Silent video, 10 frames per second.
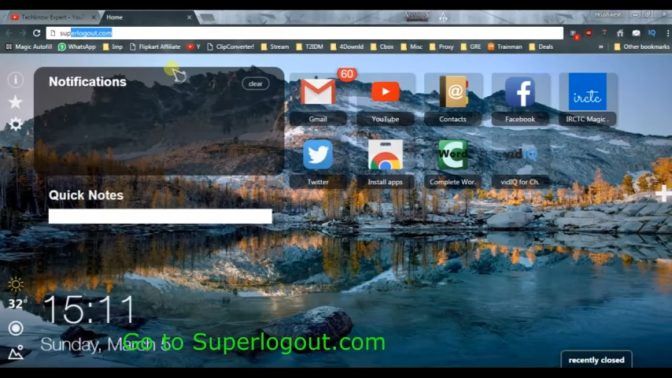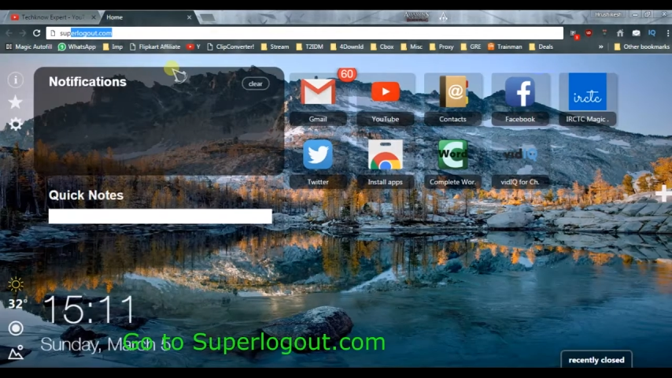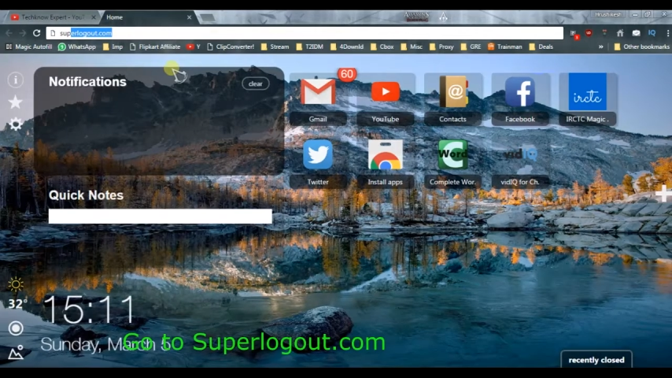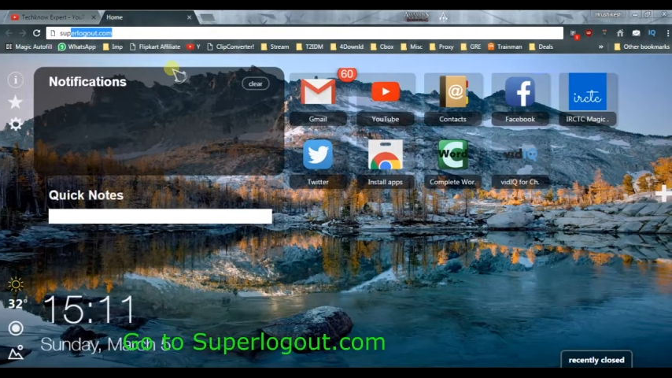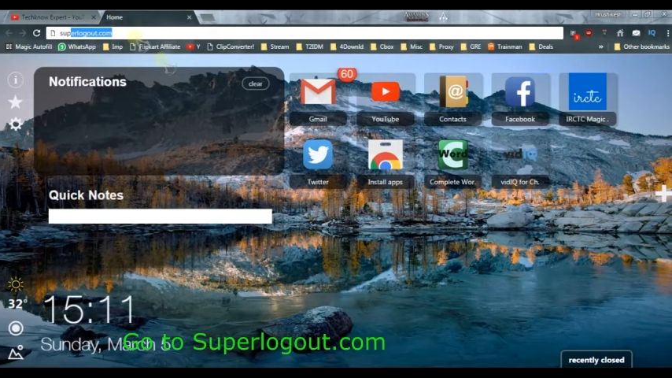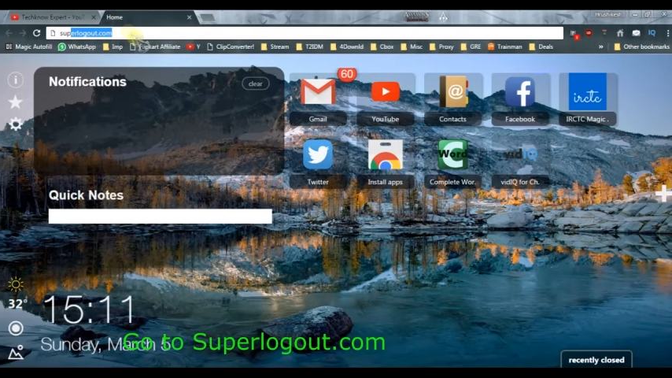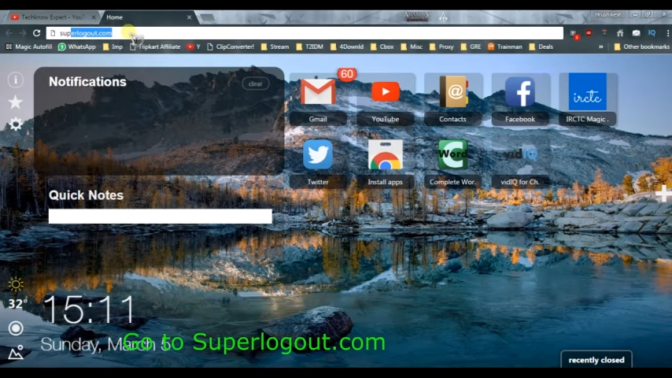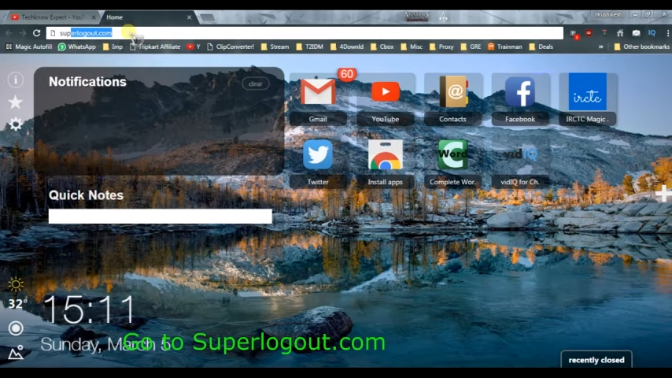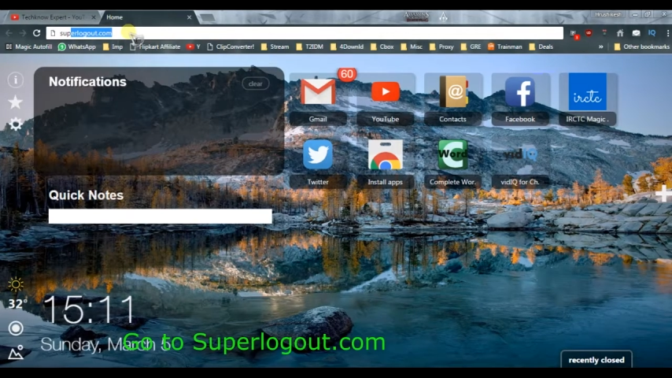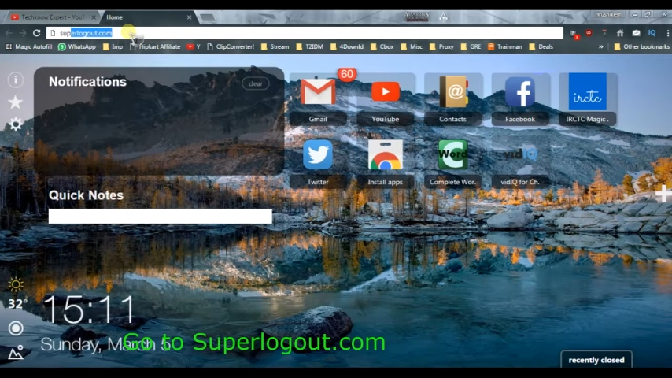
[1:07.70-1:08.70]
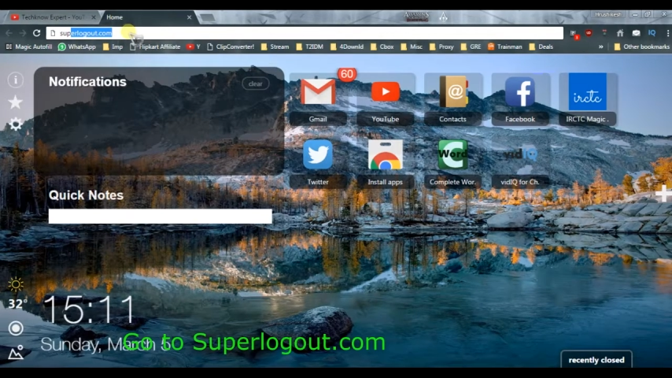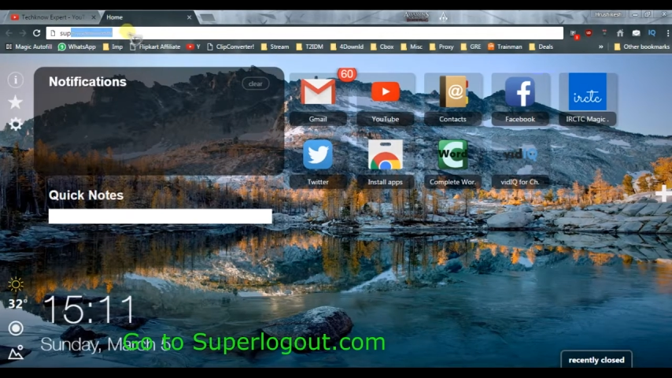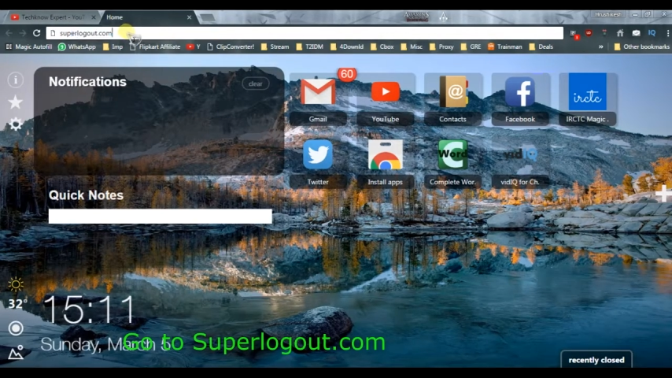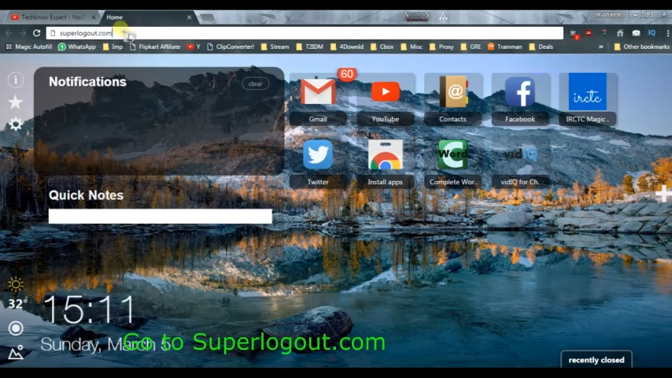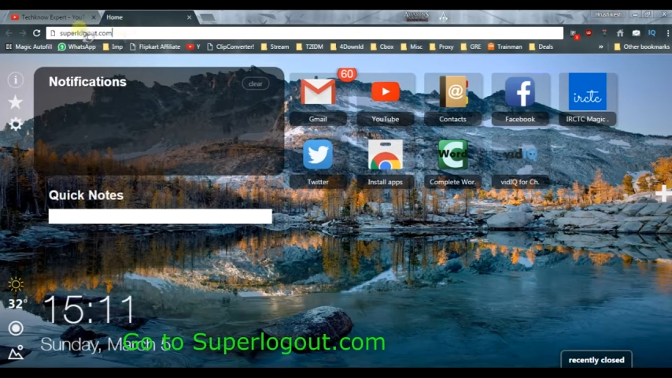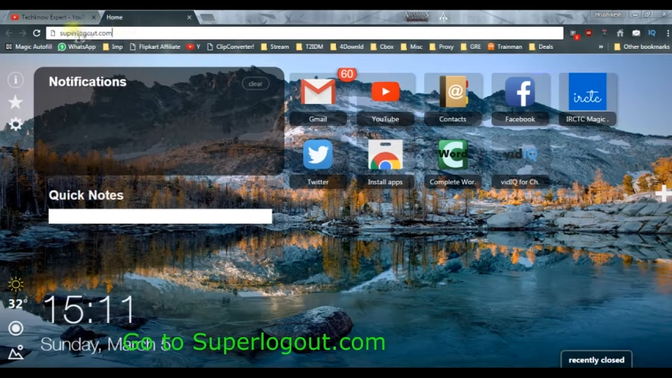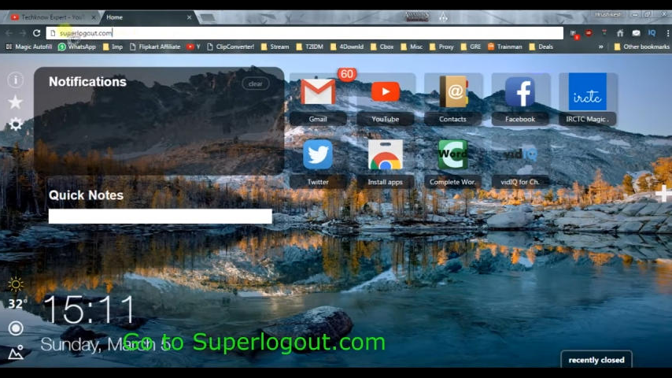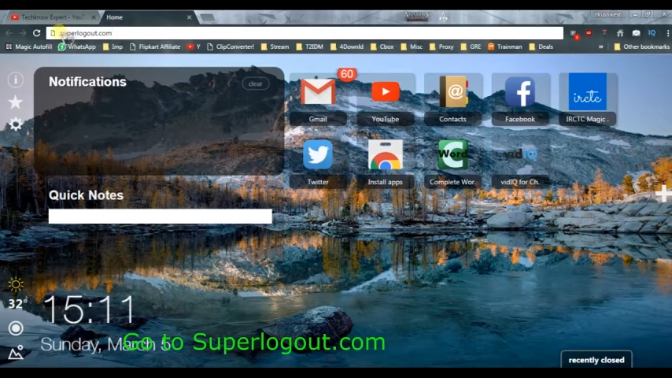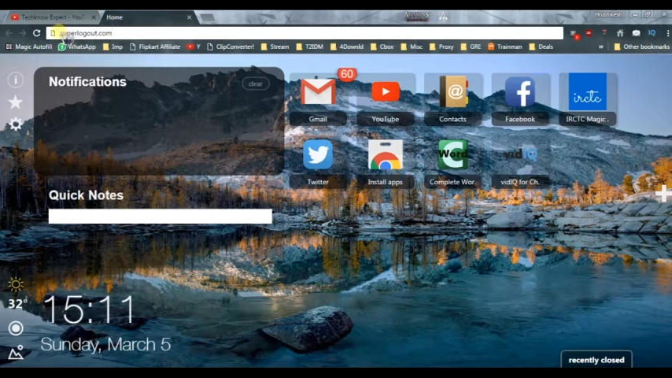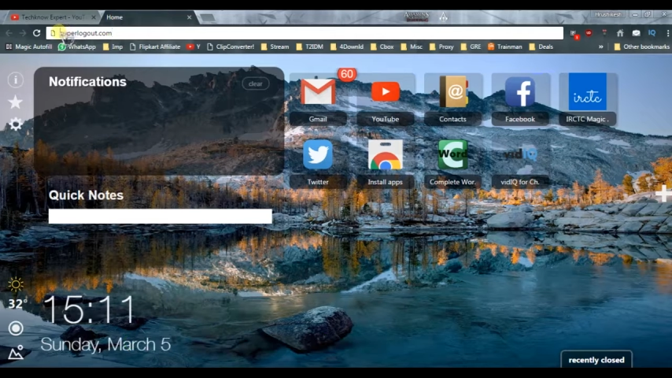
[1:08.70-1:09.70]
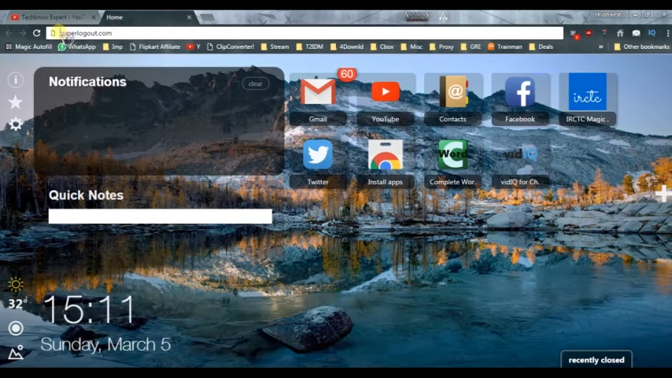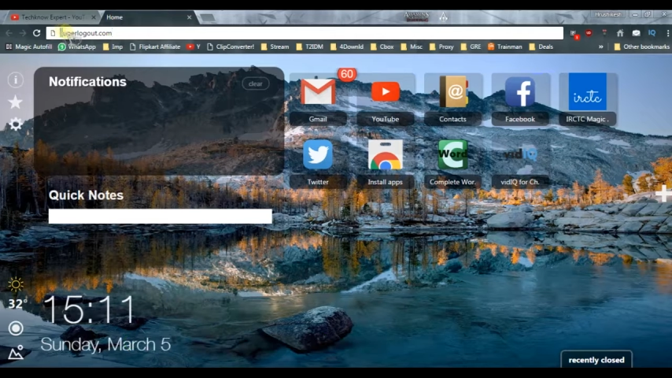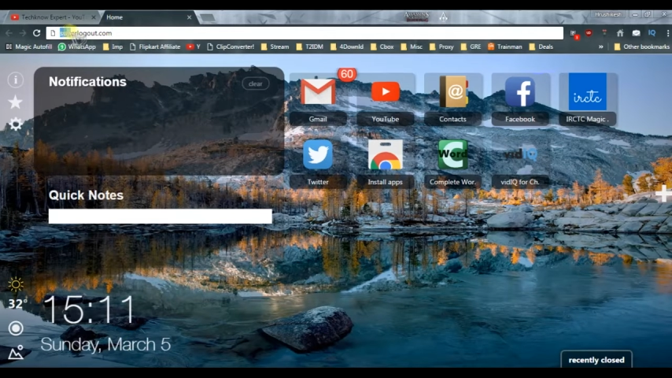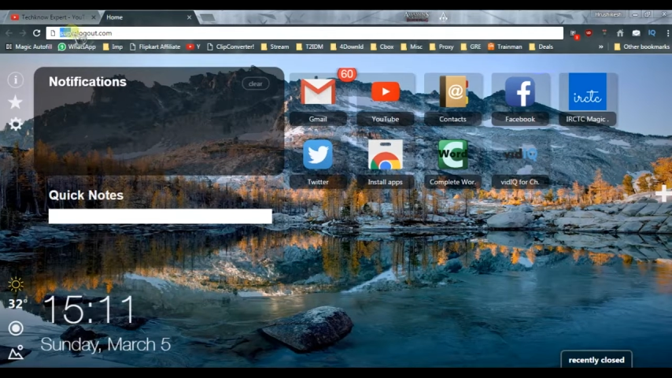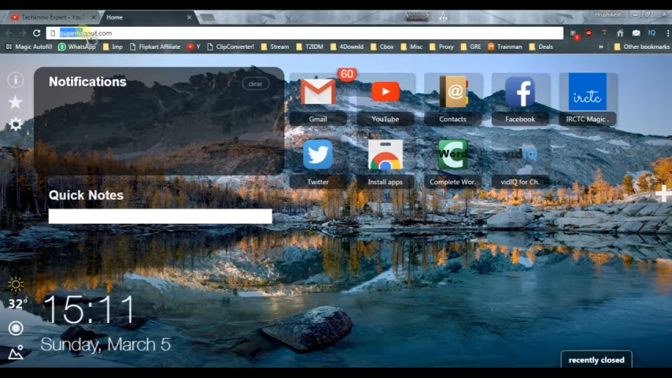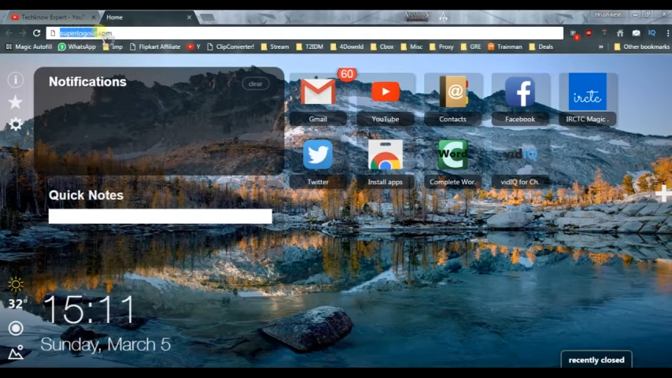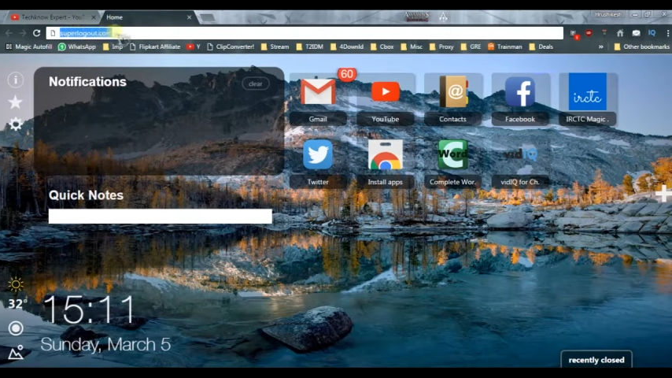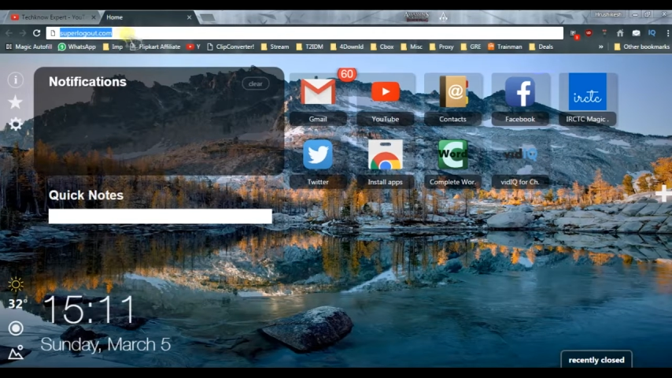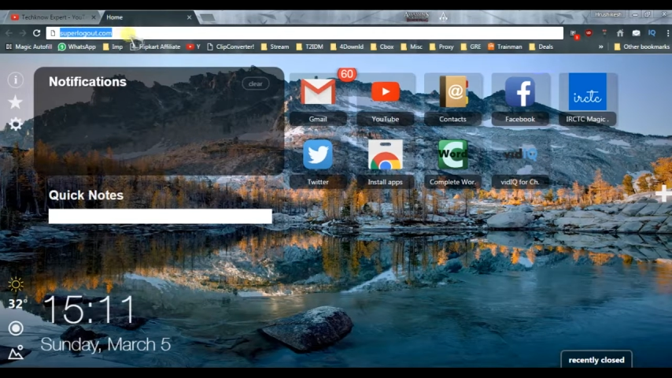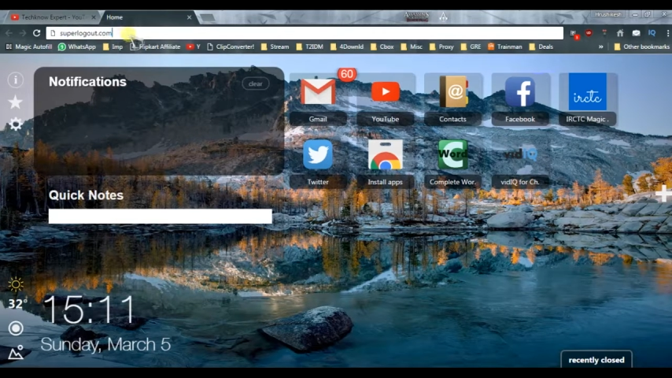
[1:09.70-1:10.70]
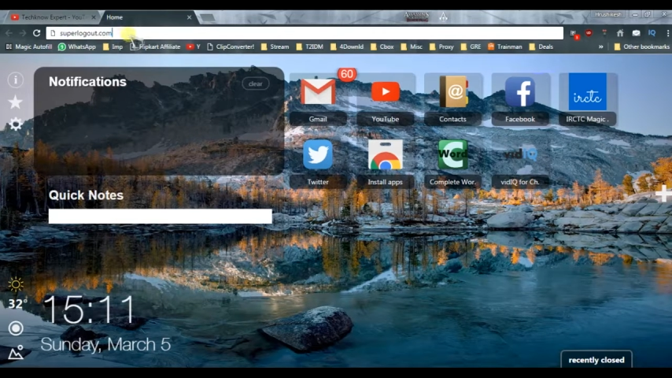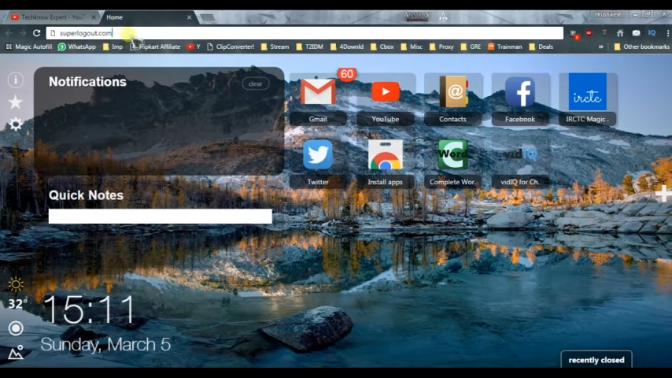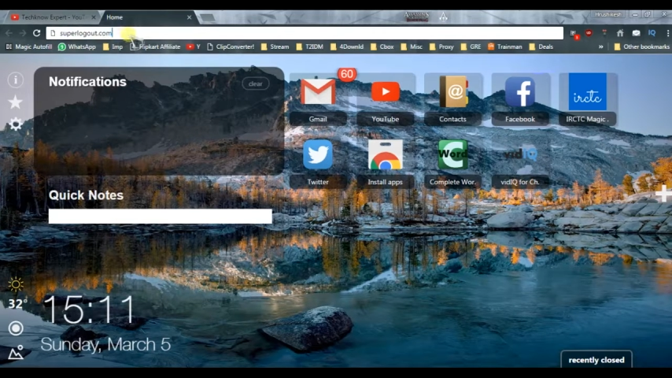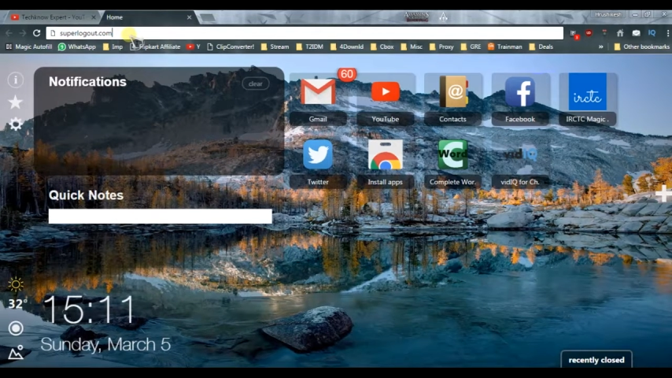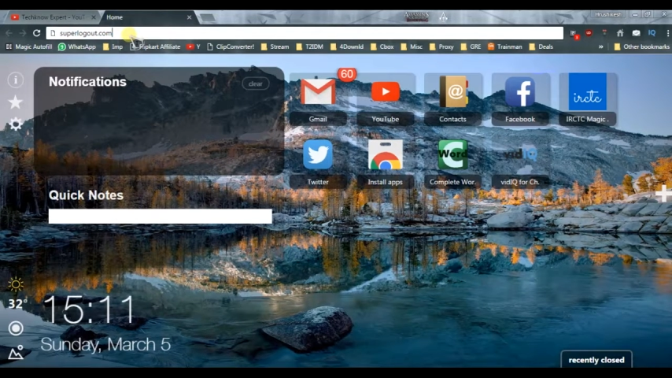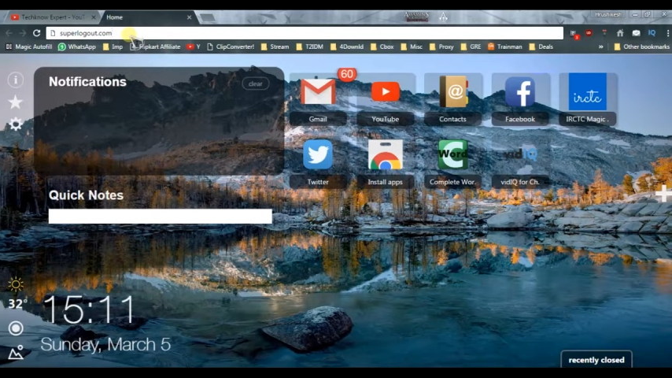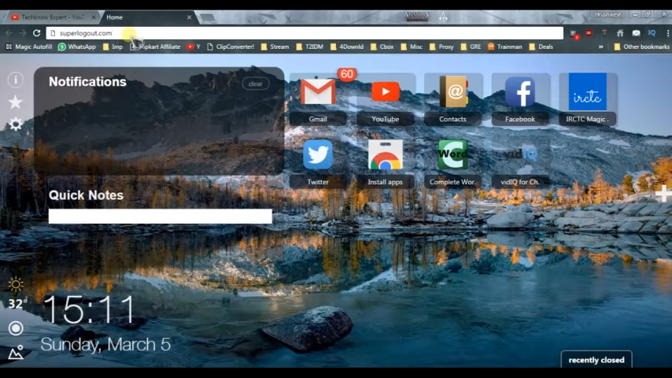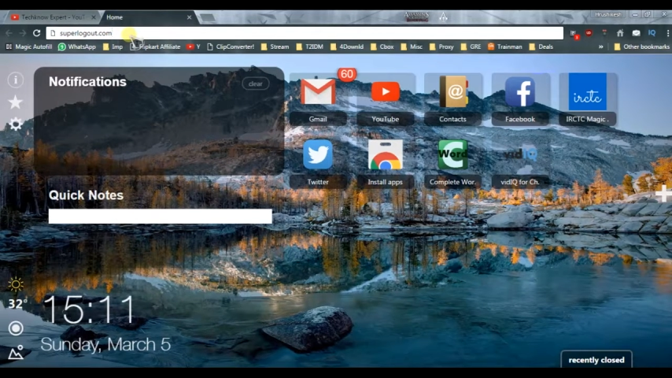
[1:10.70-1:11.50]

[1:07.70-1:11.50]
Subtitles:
[unreadable: no face in view]